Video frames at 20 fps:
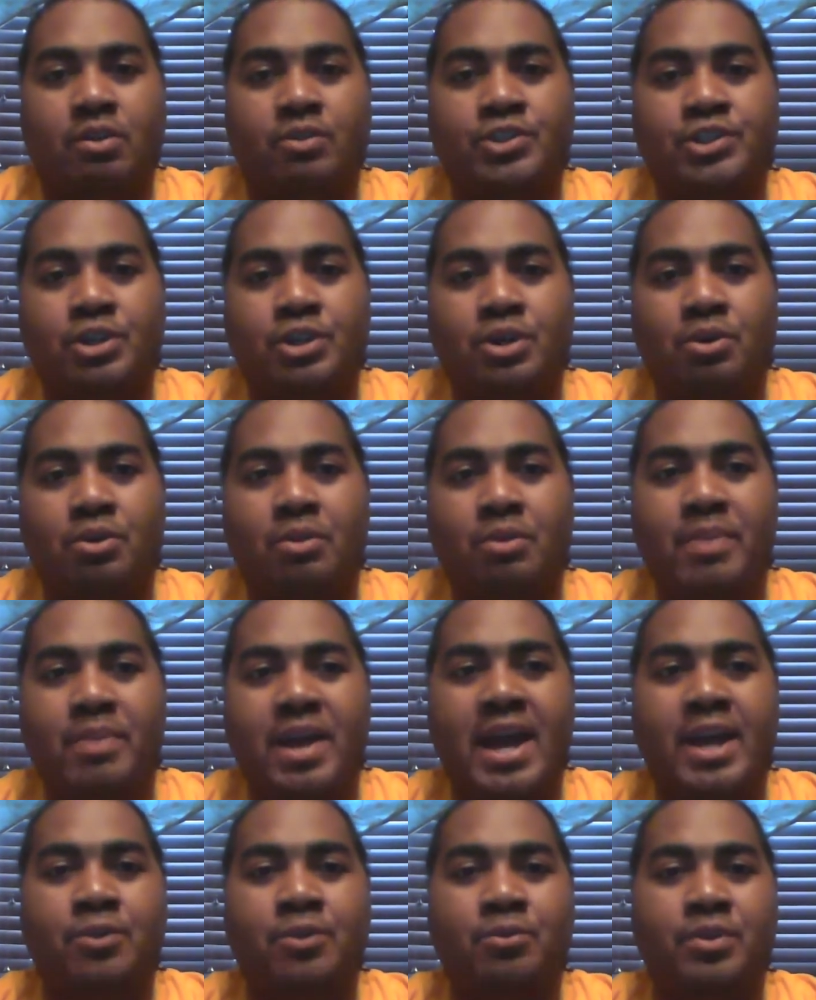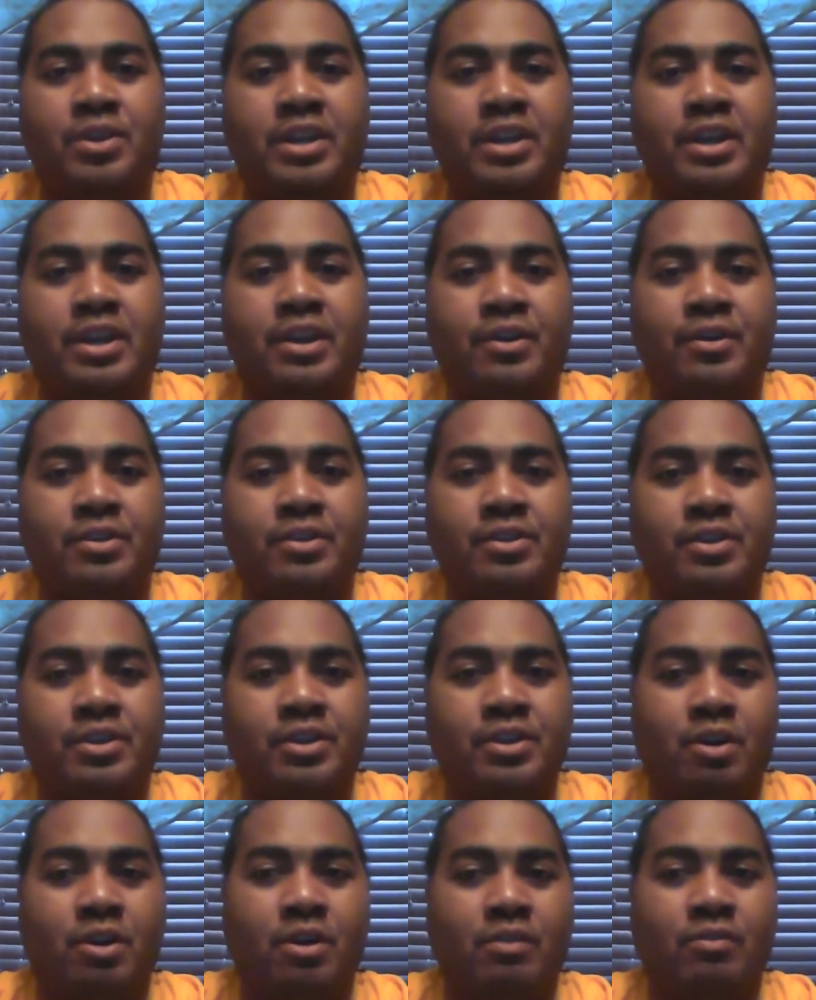So the pattern there,
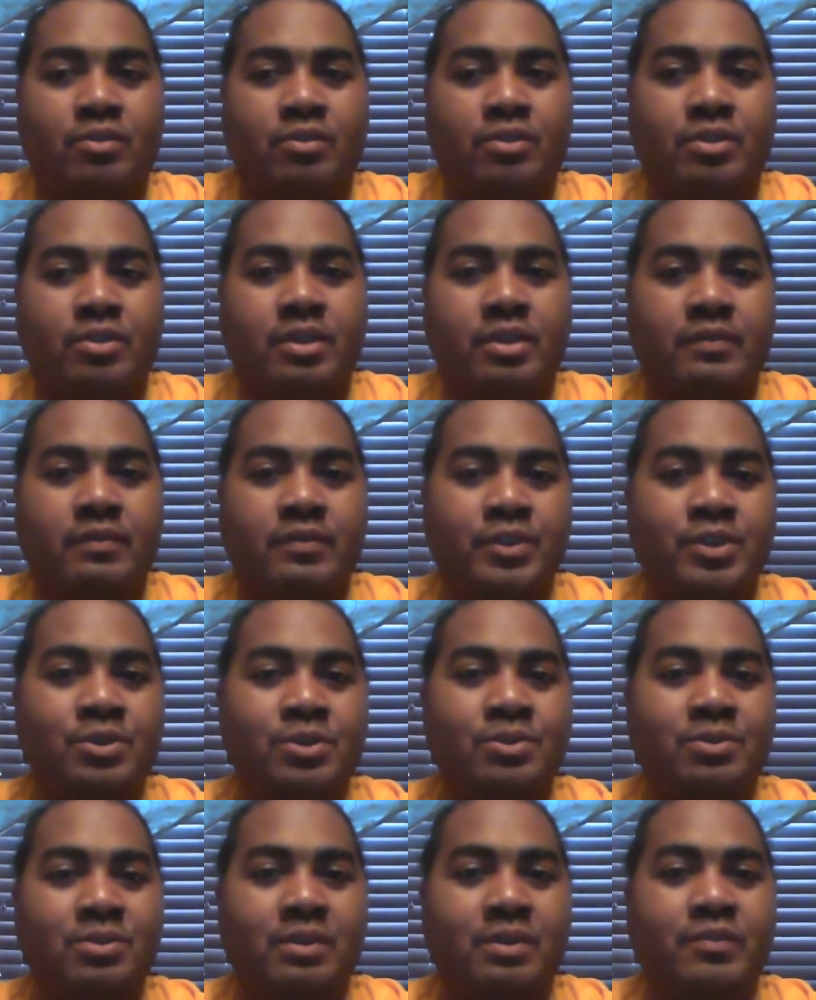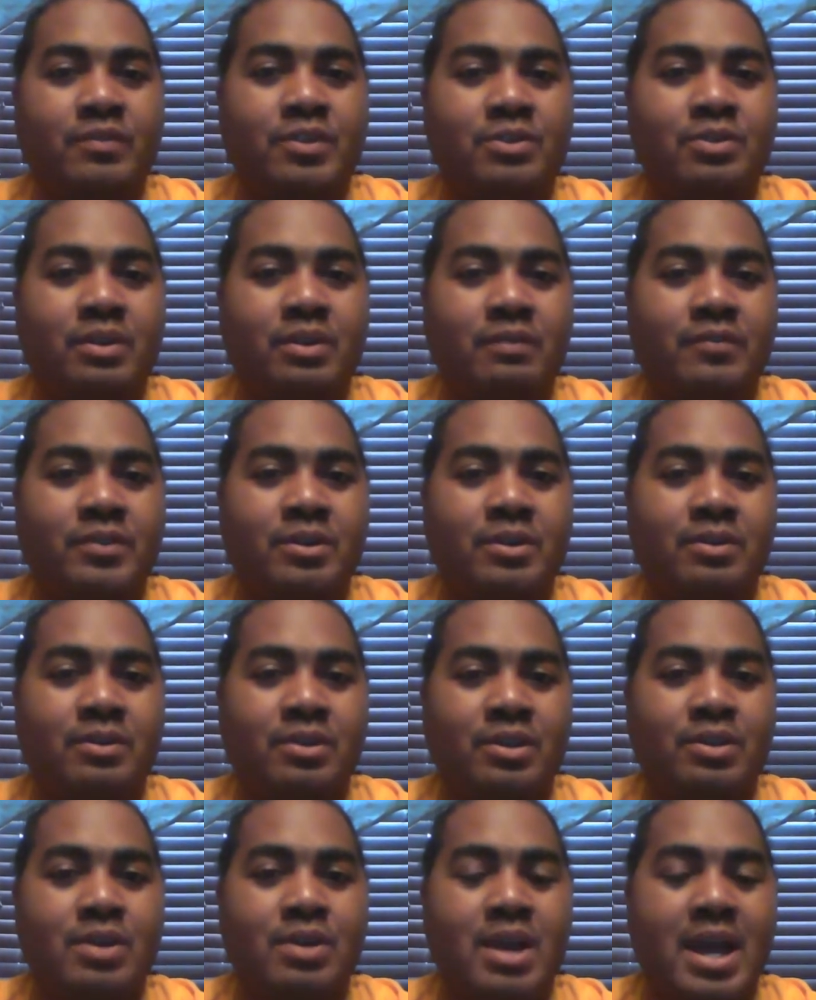if
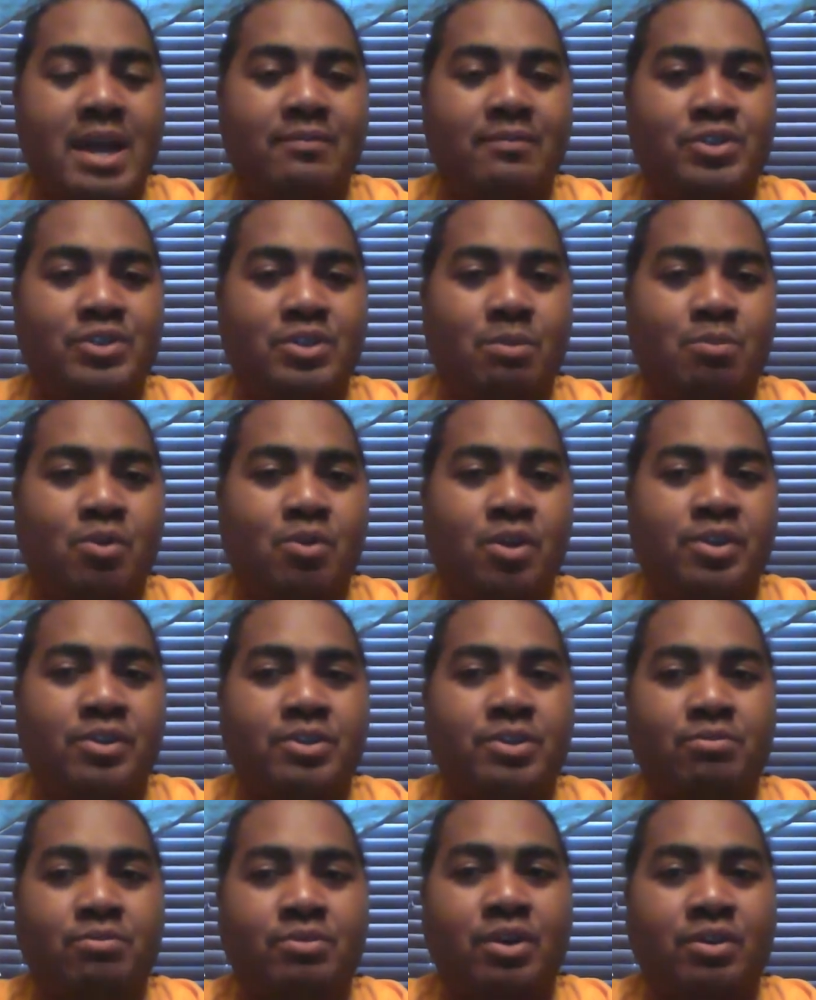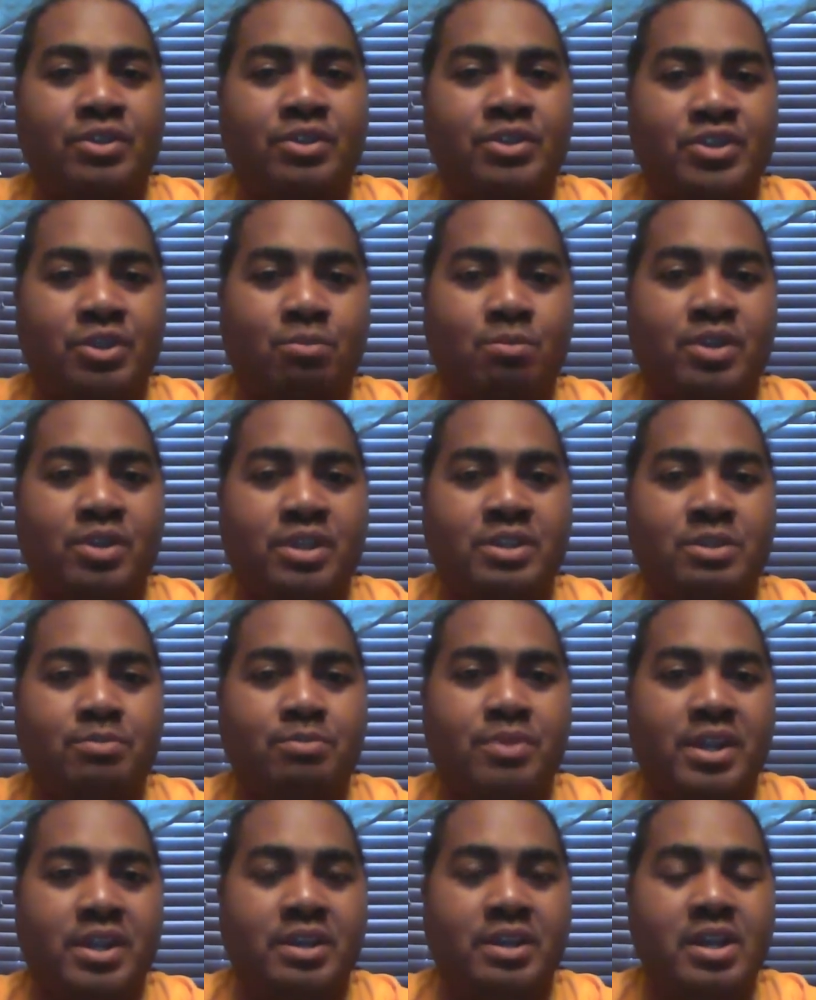you have someone, or that someone has
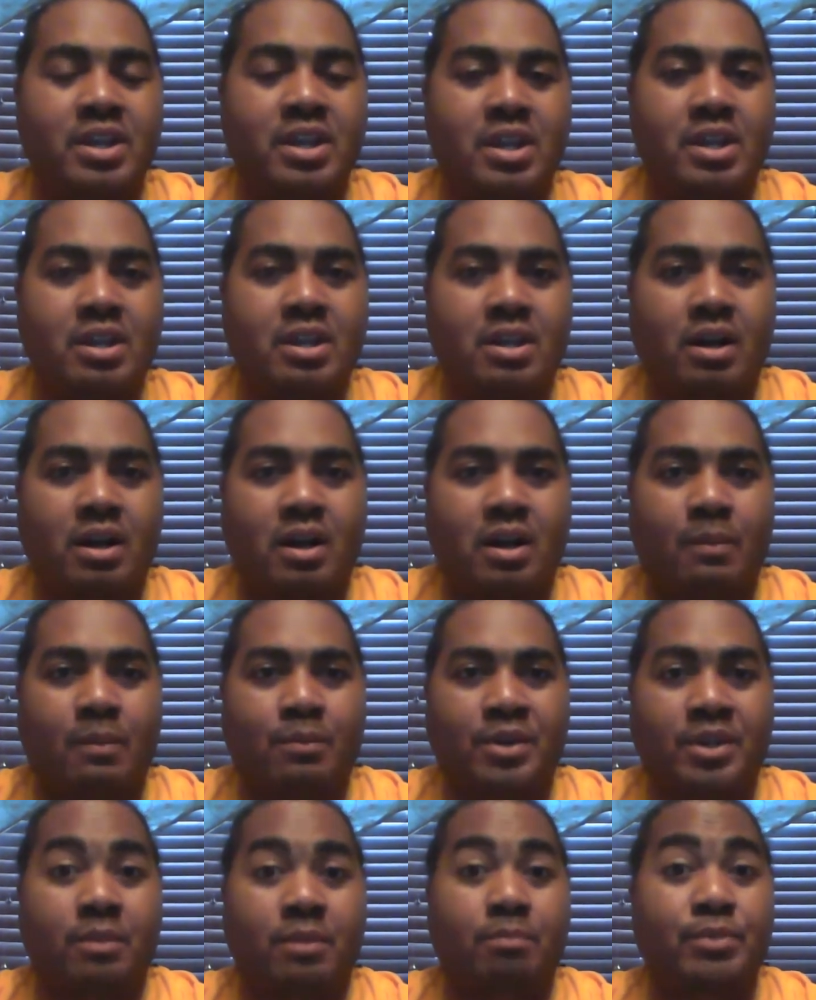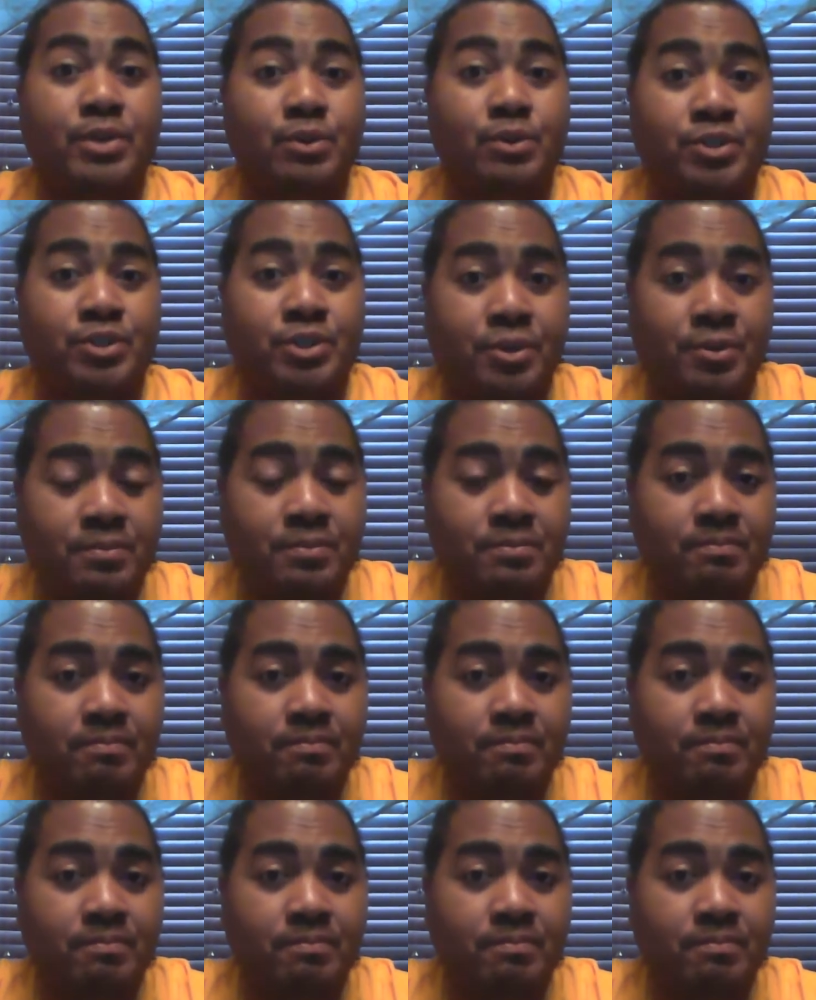been an abuser,